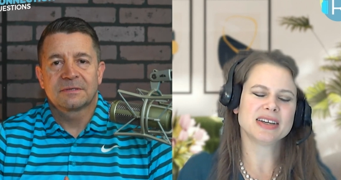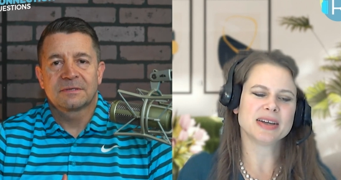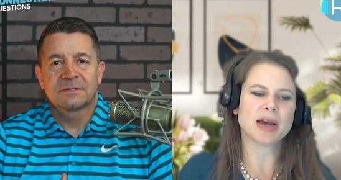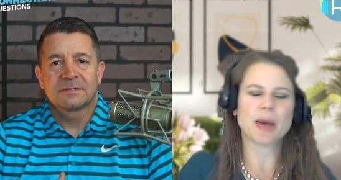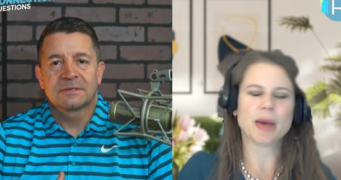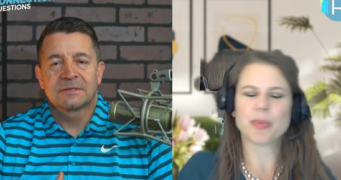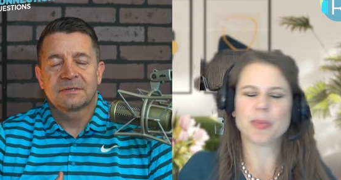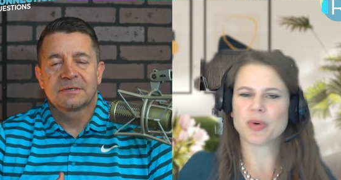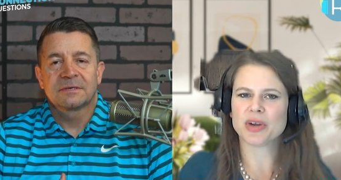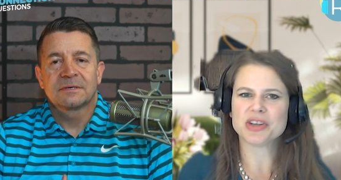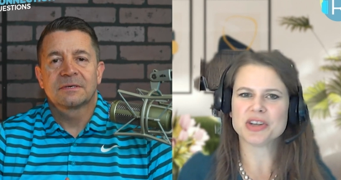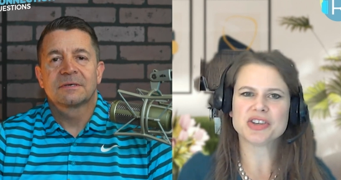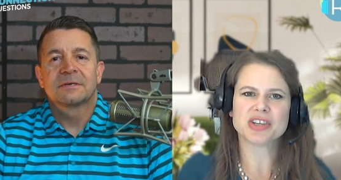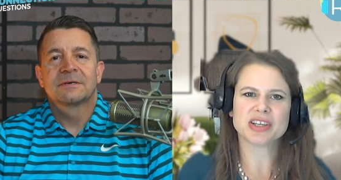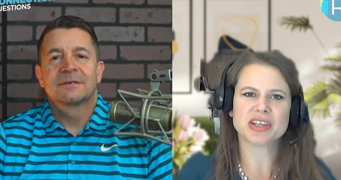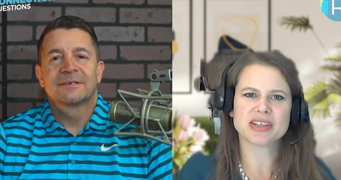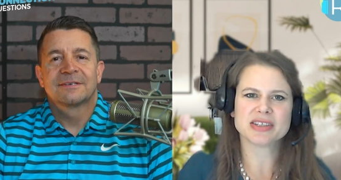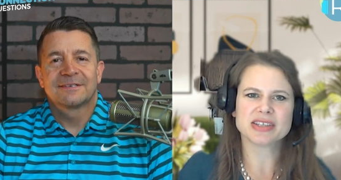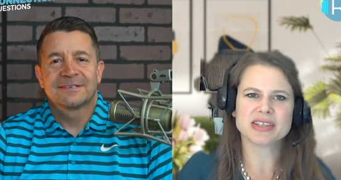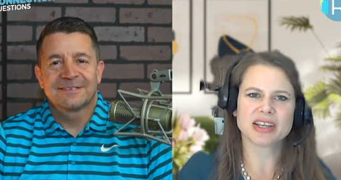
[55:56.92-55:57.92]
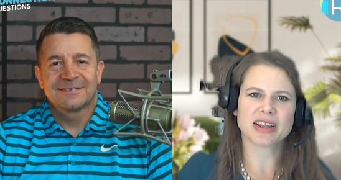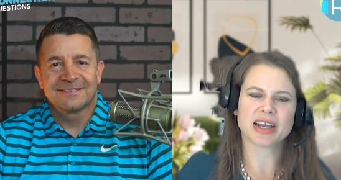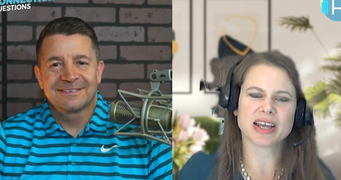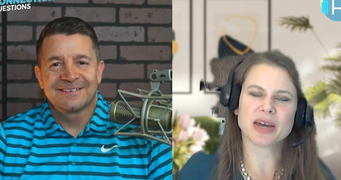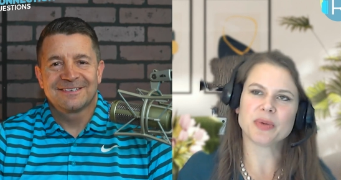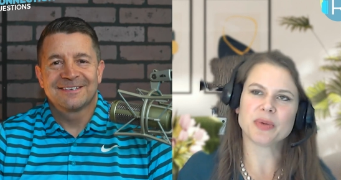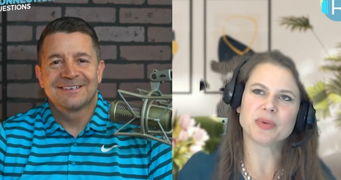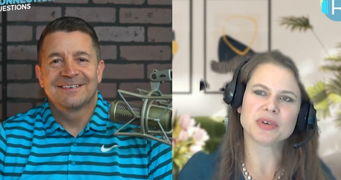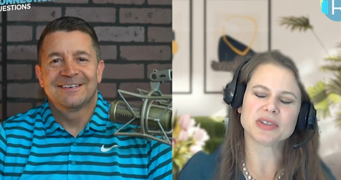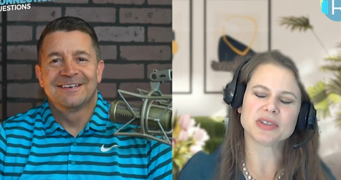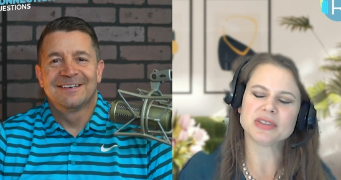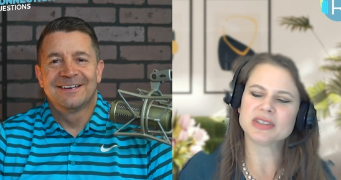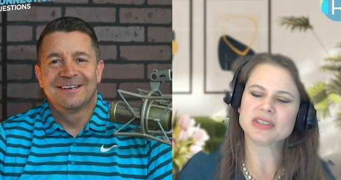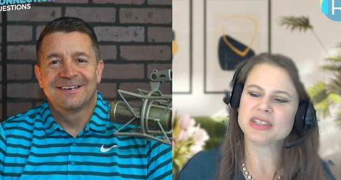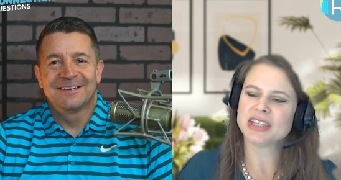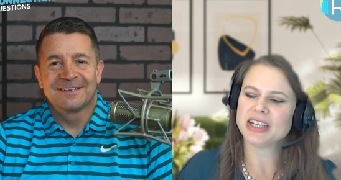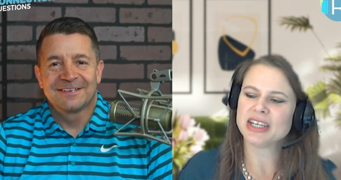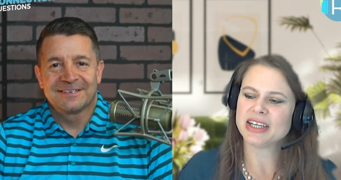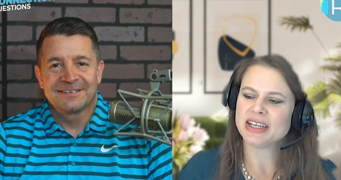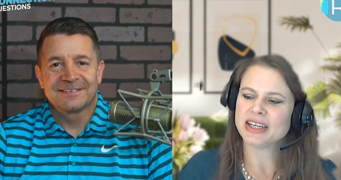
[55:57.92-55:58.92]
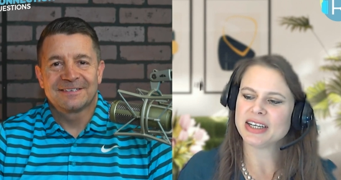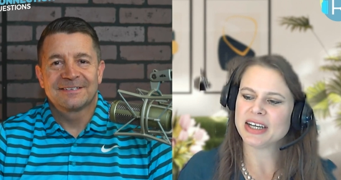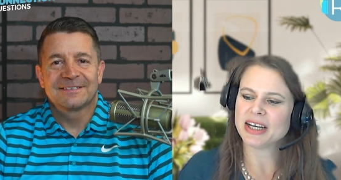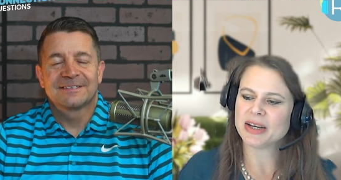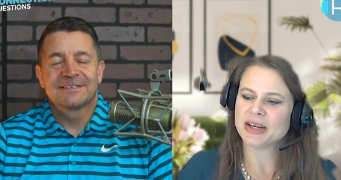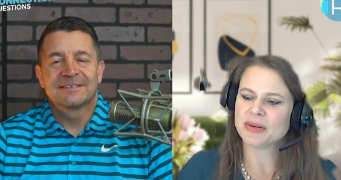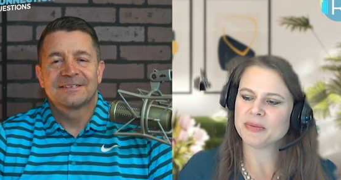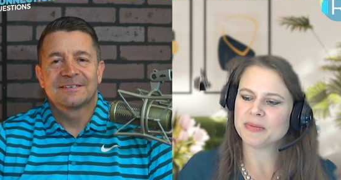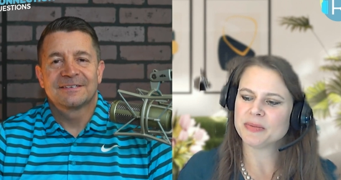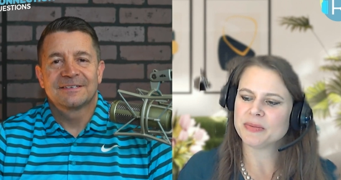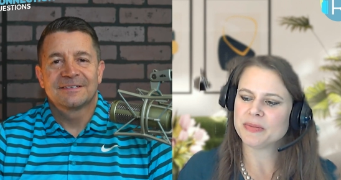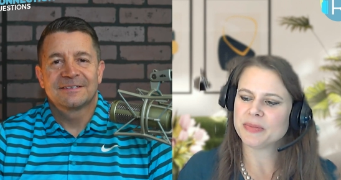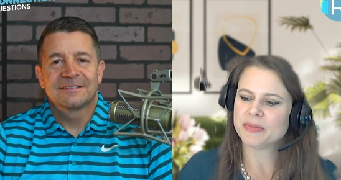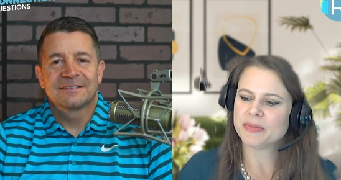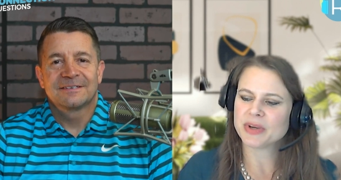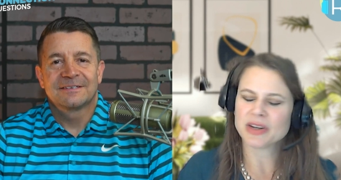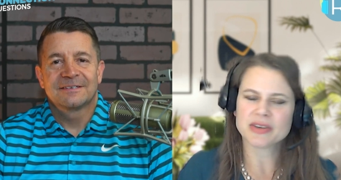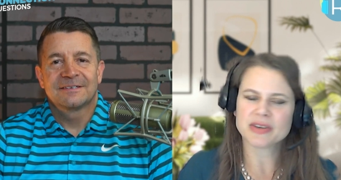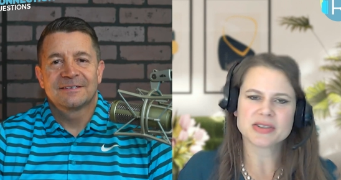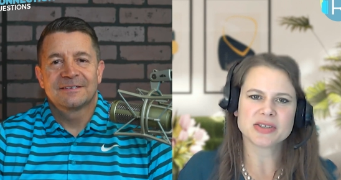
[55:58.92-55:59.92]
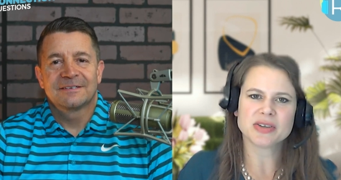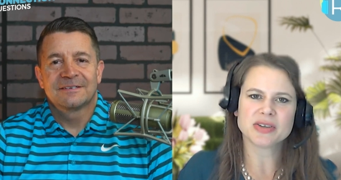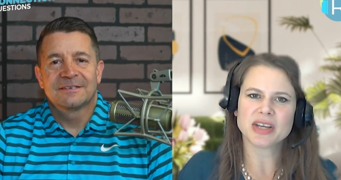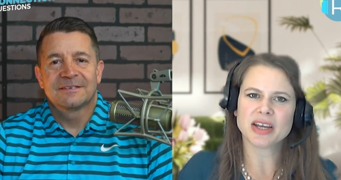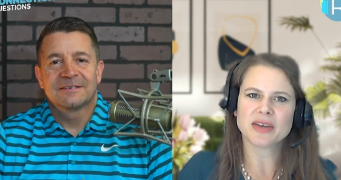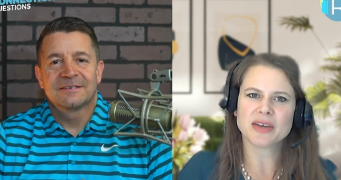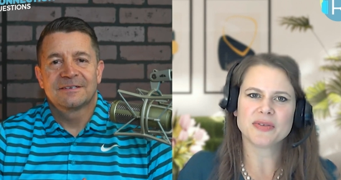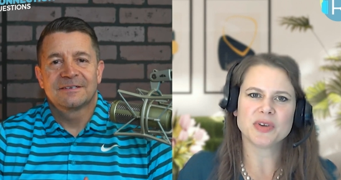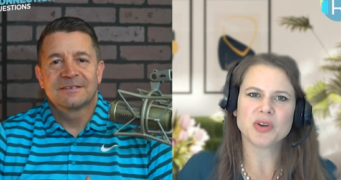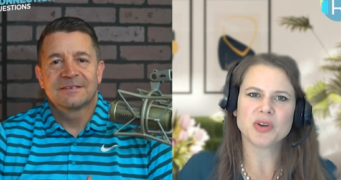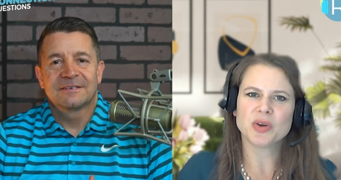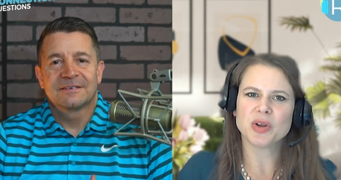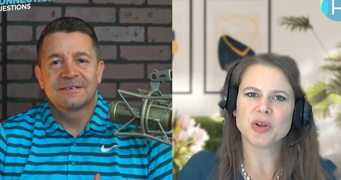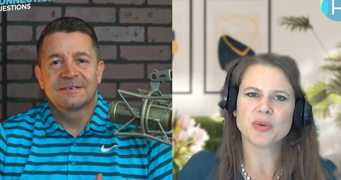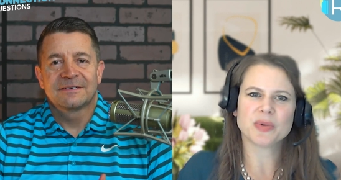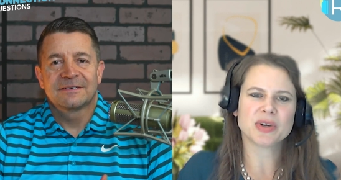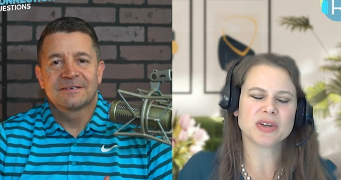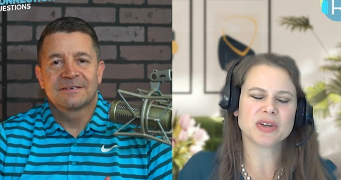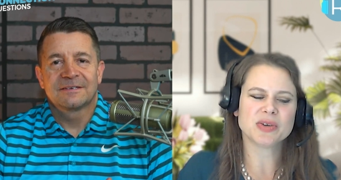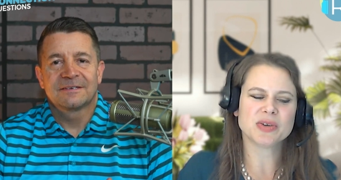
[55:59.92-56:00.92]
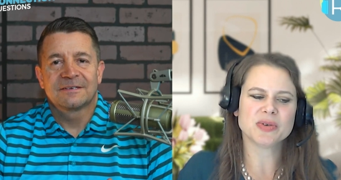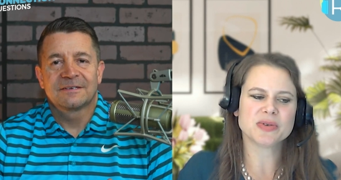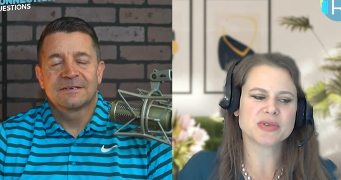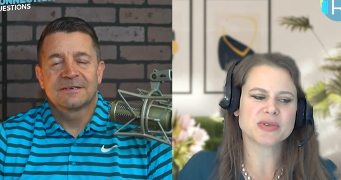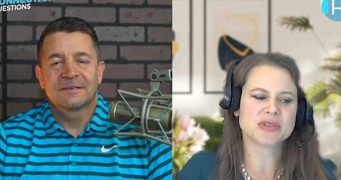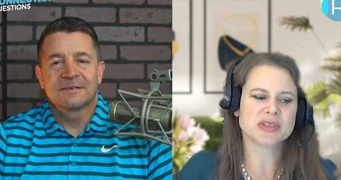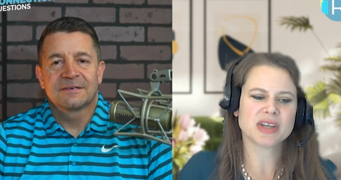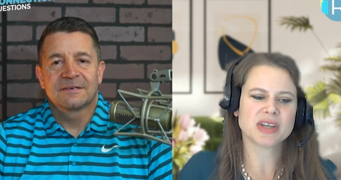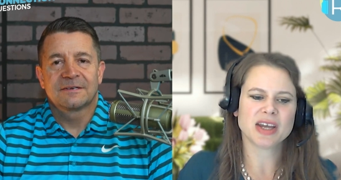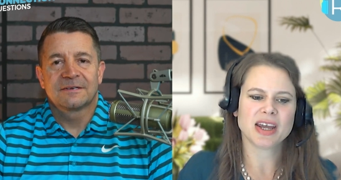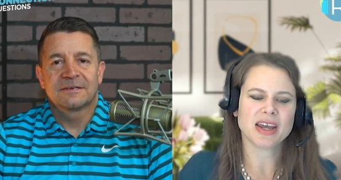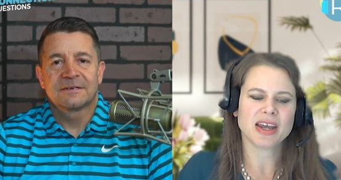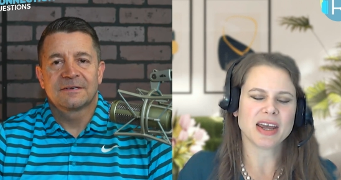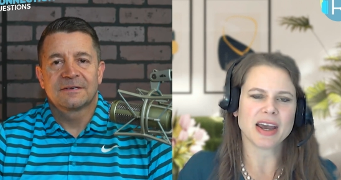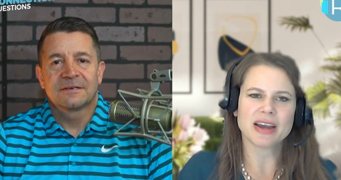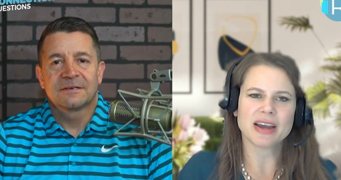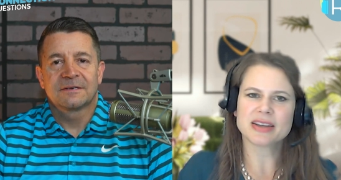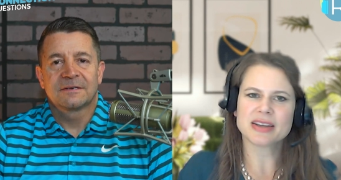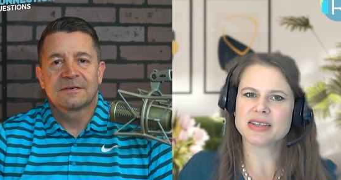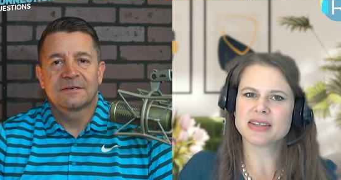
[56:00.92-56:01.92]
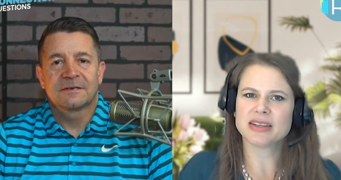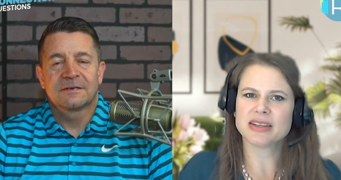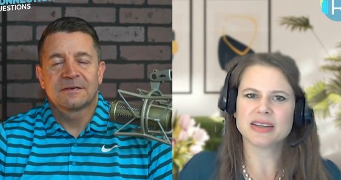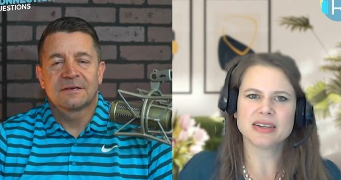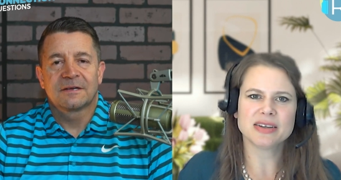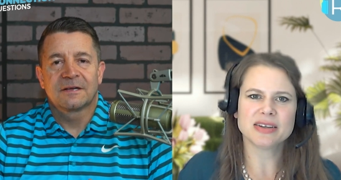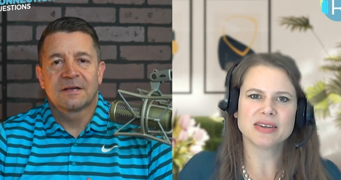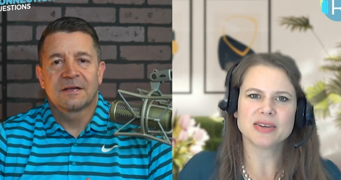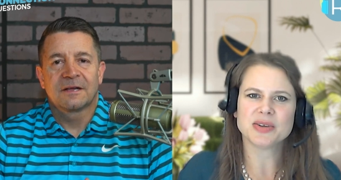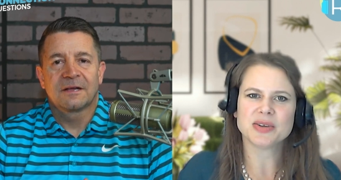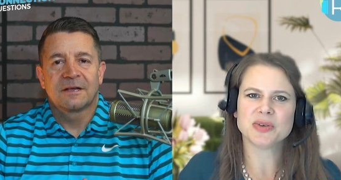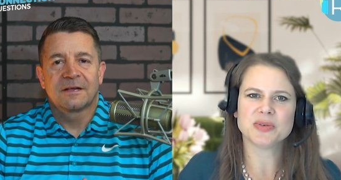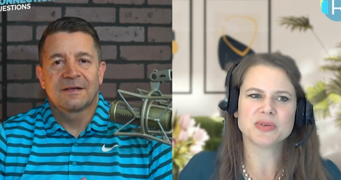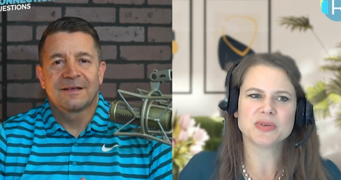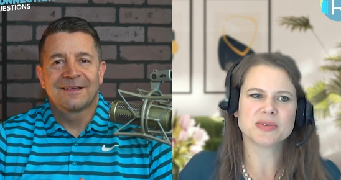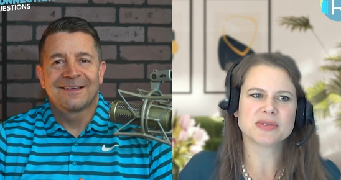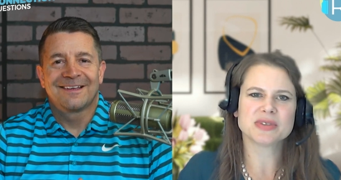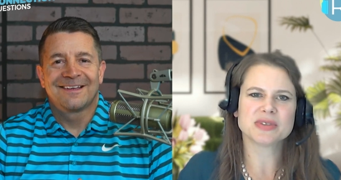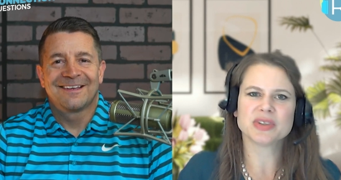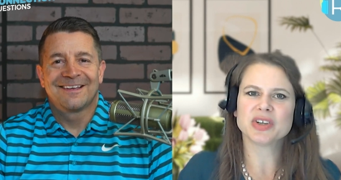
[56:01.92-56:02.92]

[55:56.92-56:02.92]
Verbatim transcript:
Speaker 1: operations, like that world. Um, but also, yeah, if you know anyone who's excellent, who's